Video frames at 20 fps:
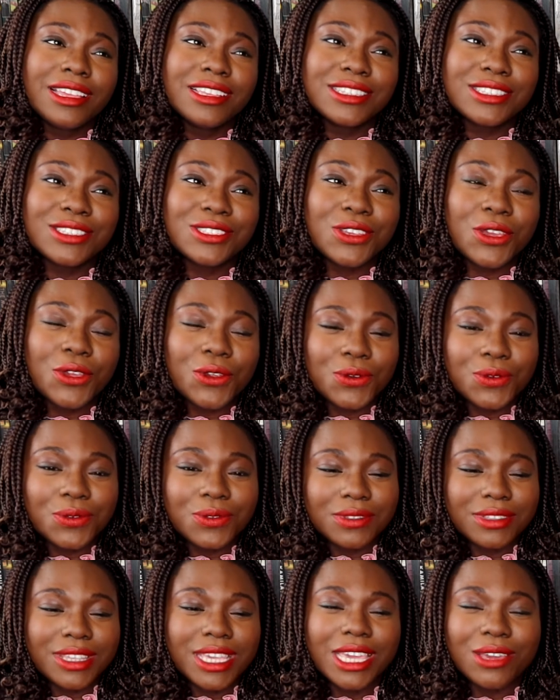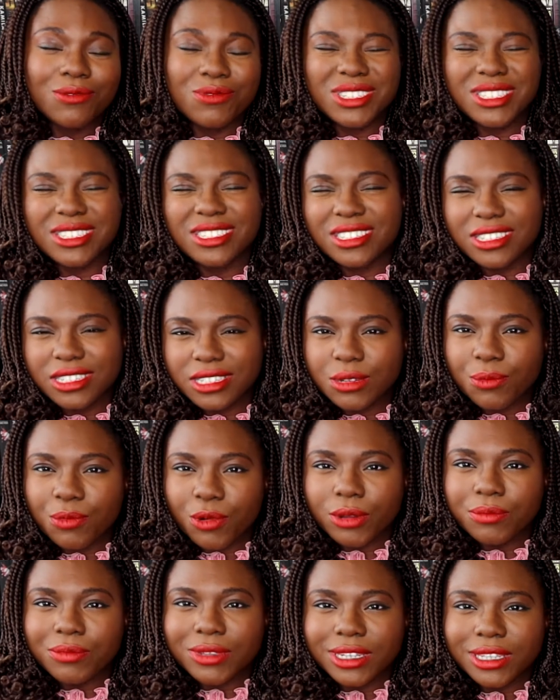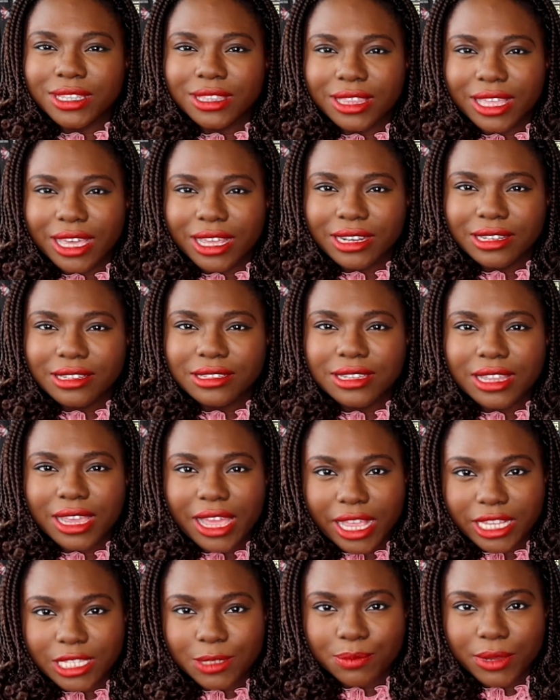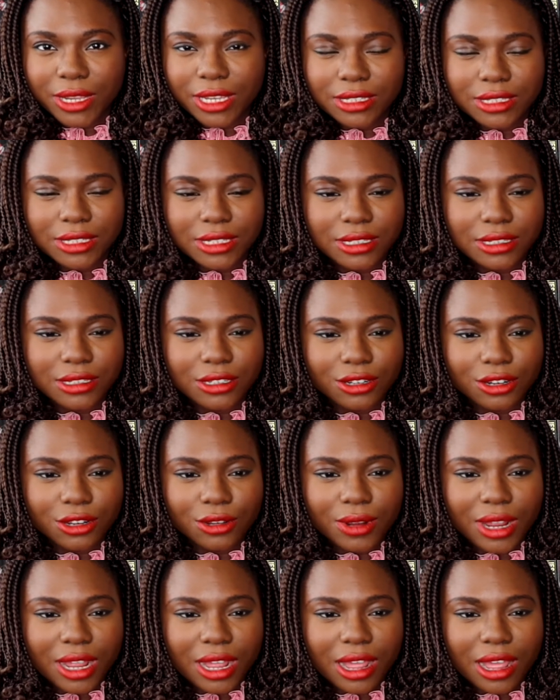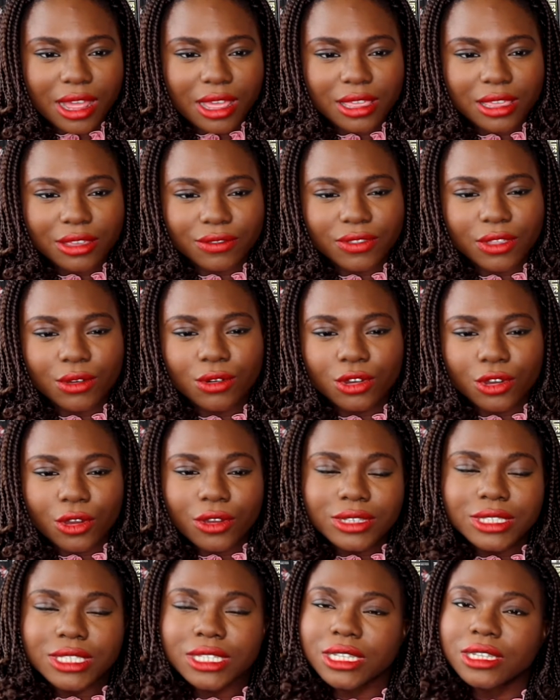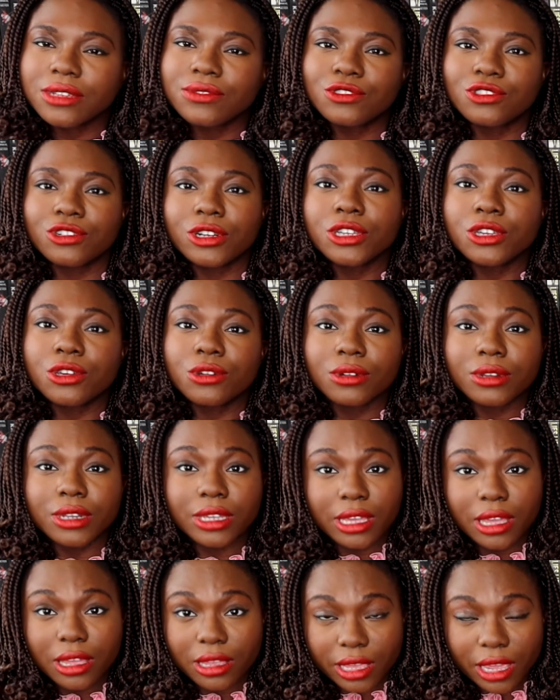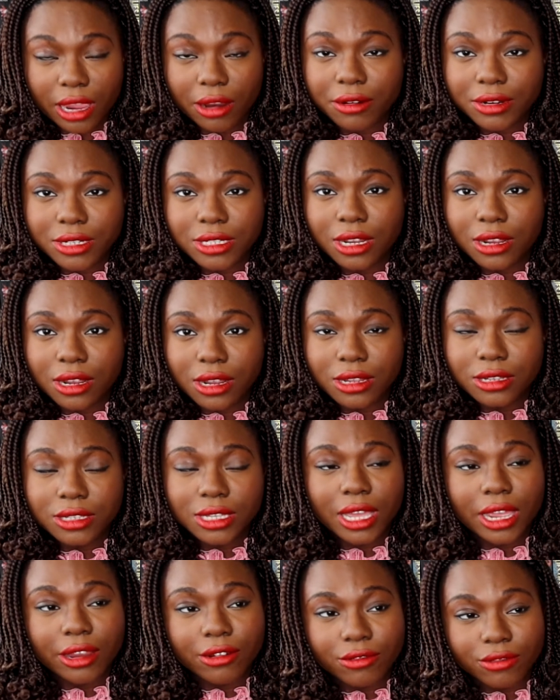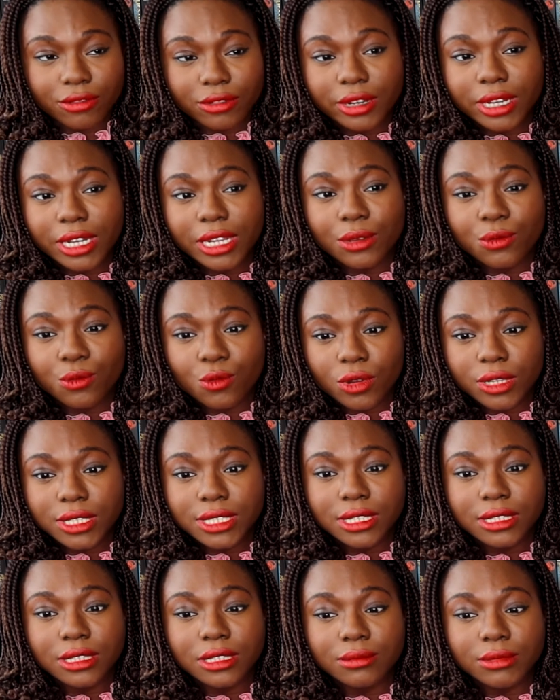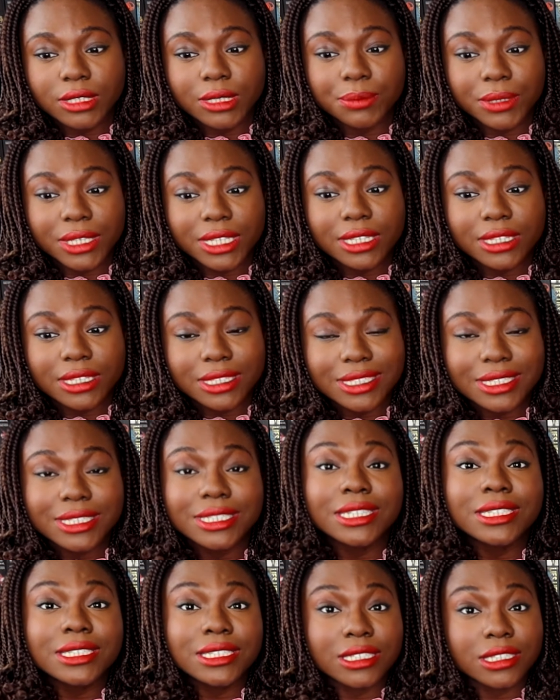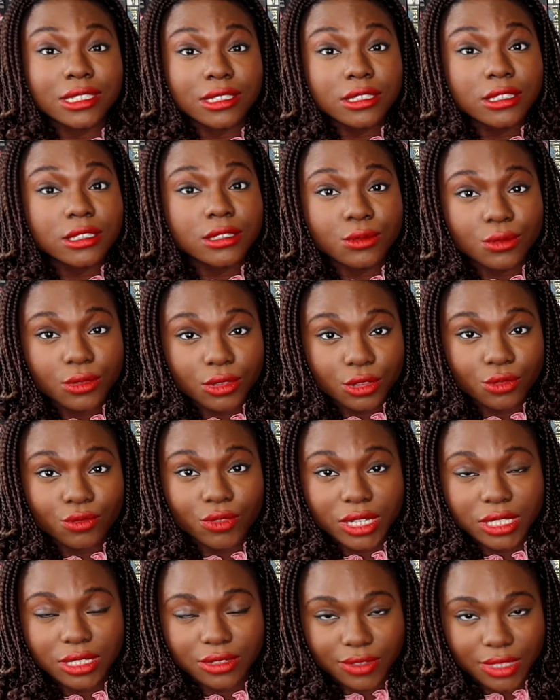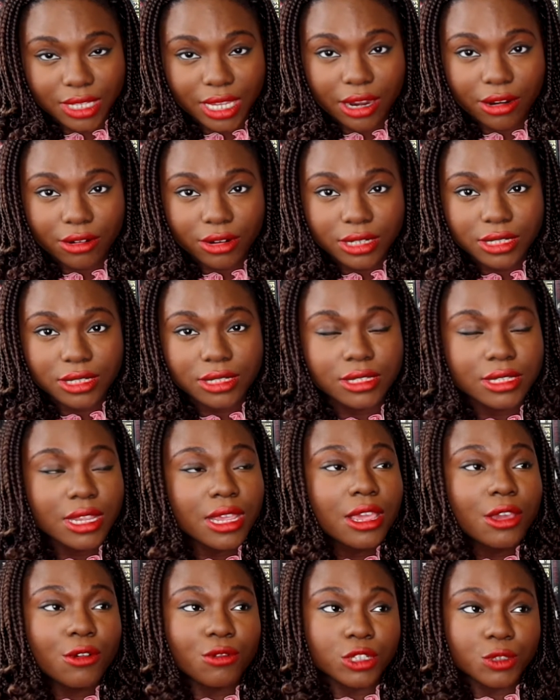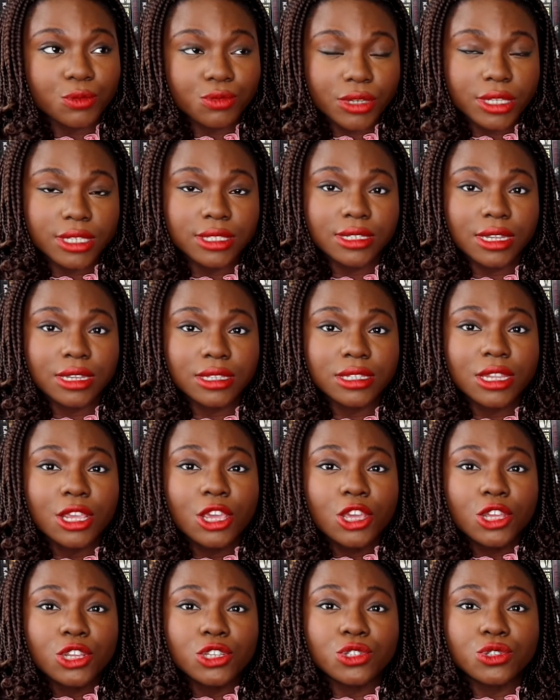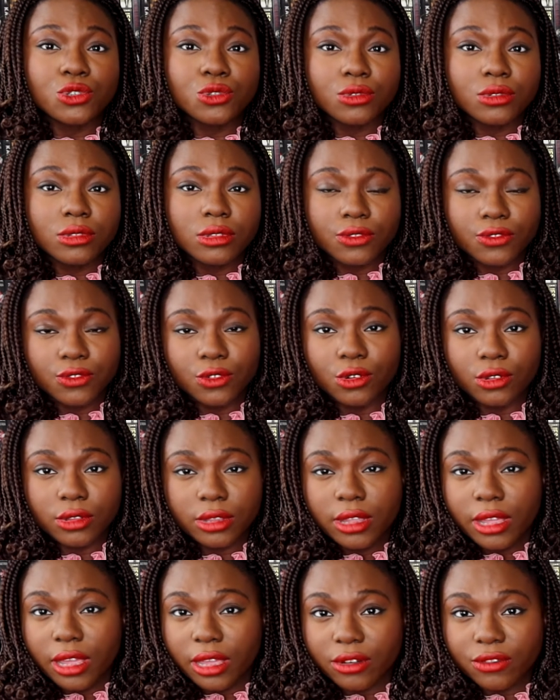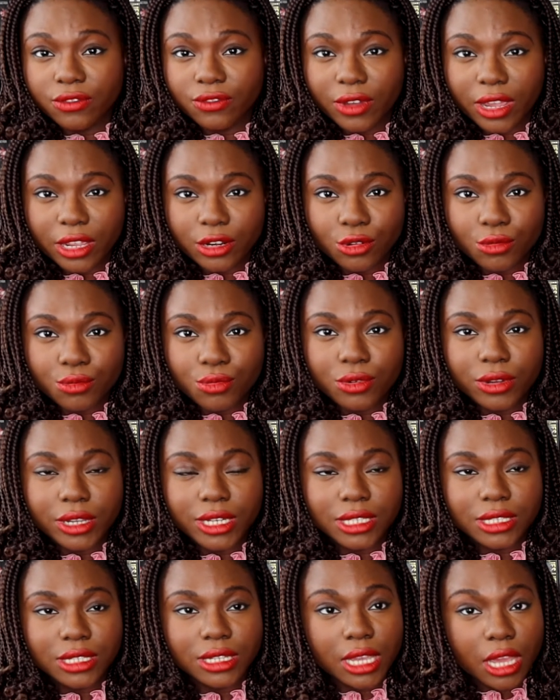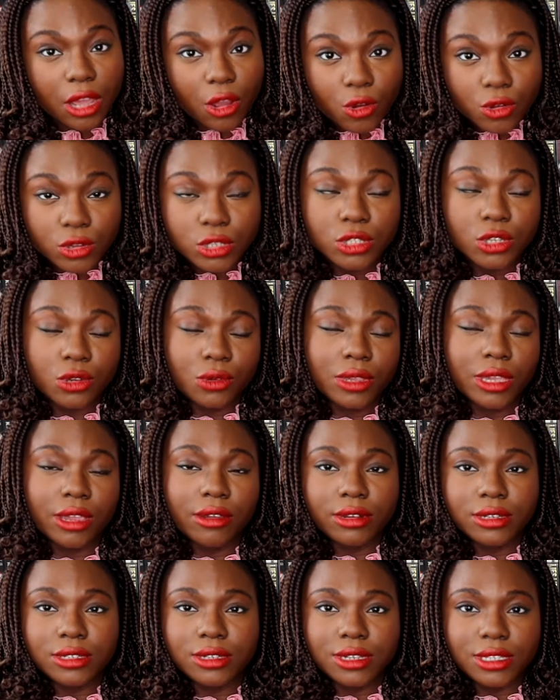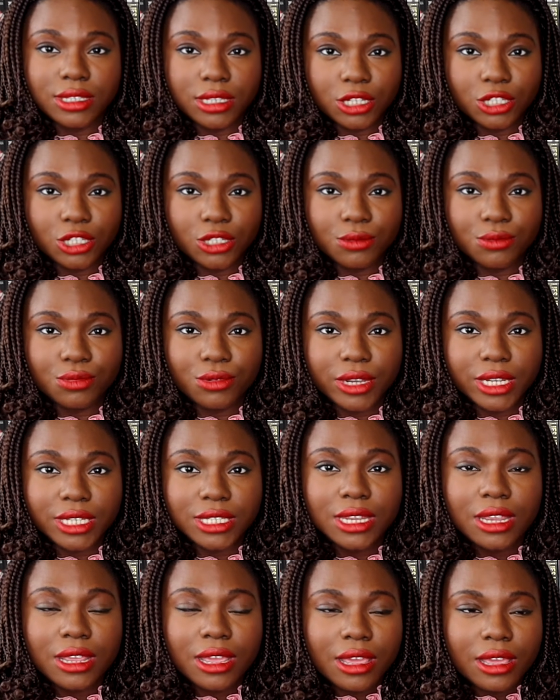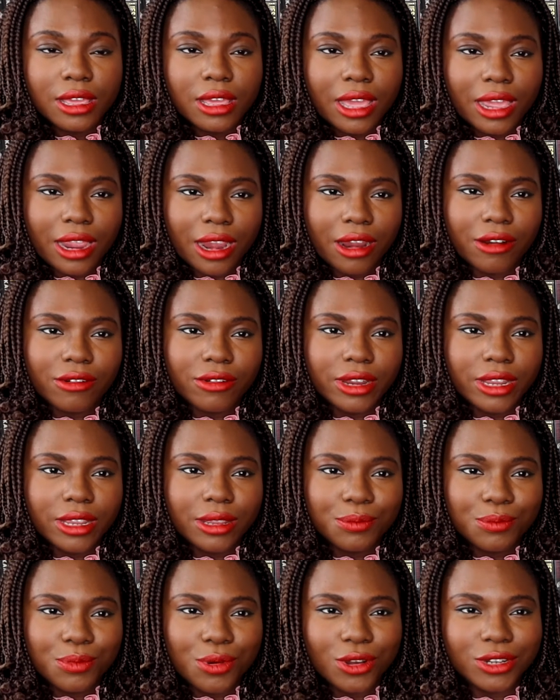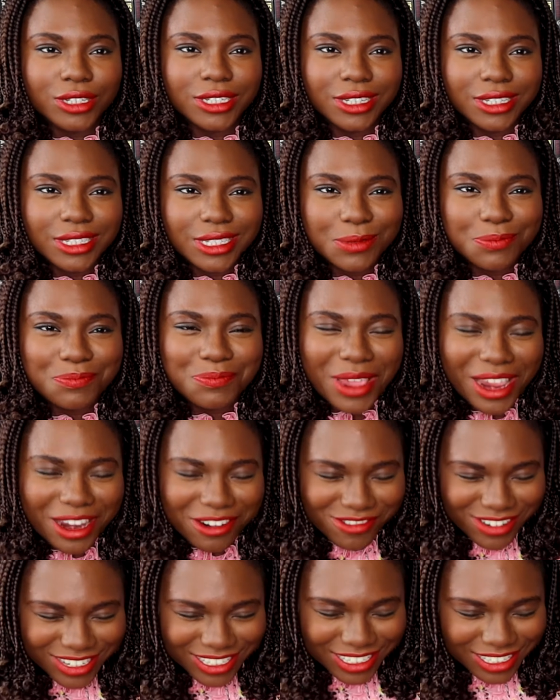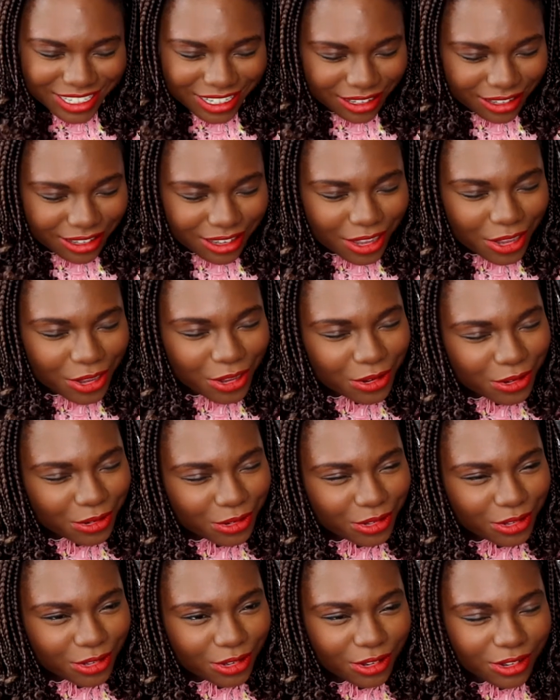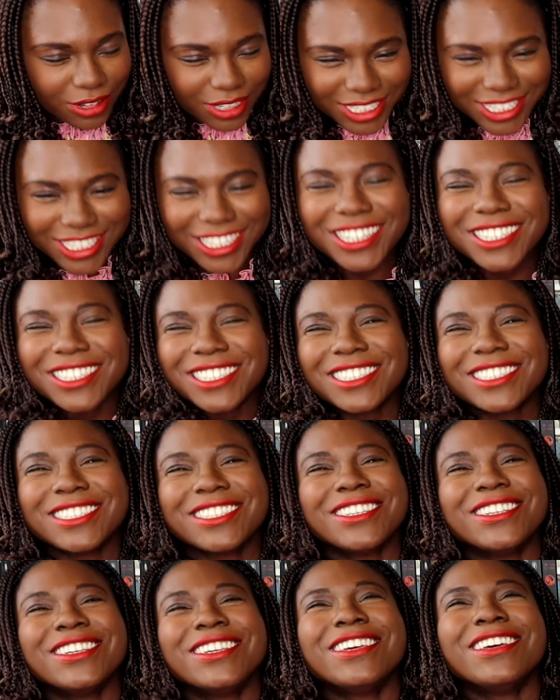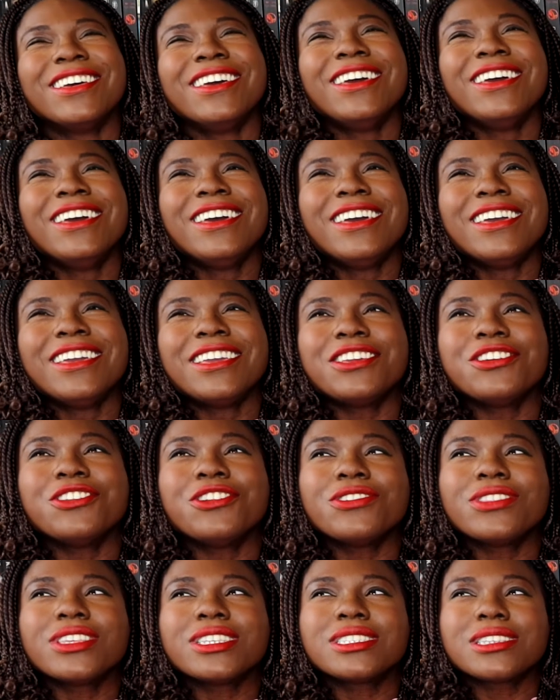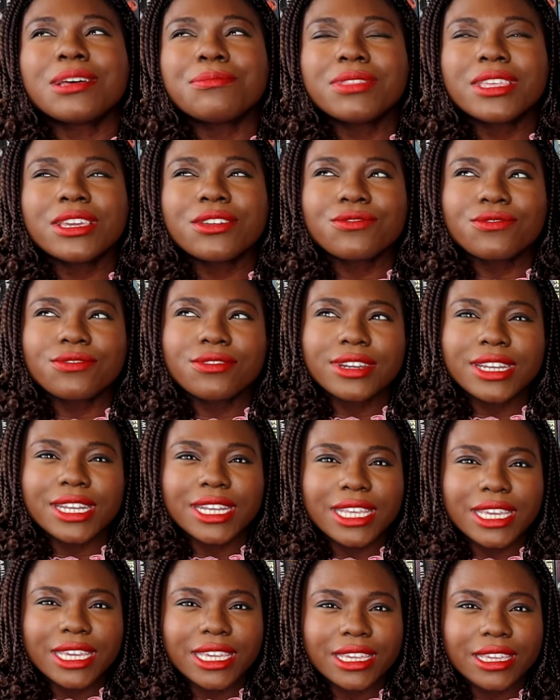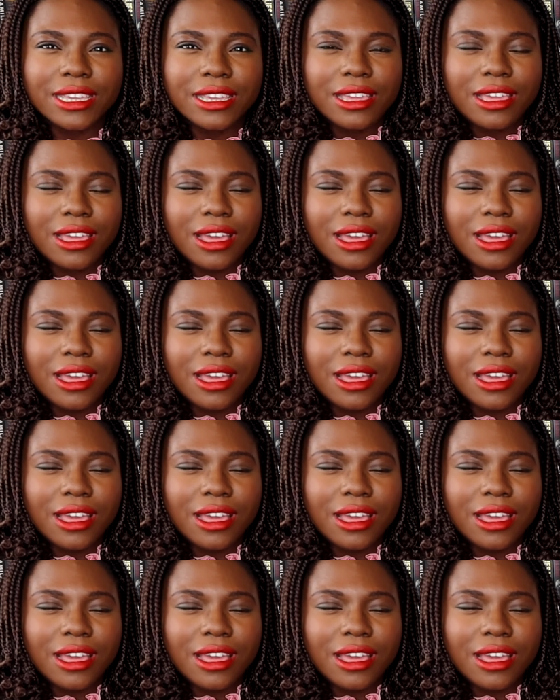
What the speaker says: So it was a disappointment in that aspect. If they were going to give Draco a character arc, I really wanted them to be consistent with the rest of the characters, which brings us to the fourth and final point. Also a characterization point, Harry Potter's parenting. Oh god. There's something really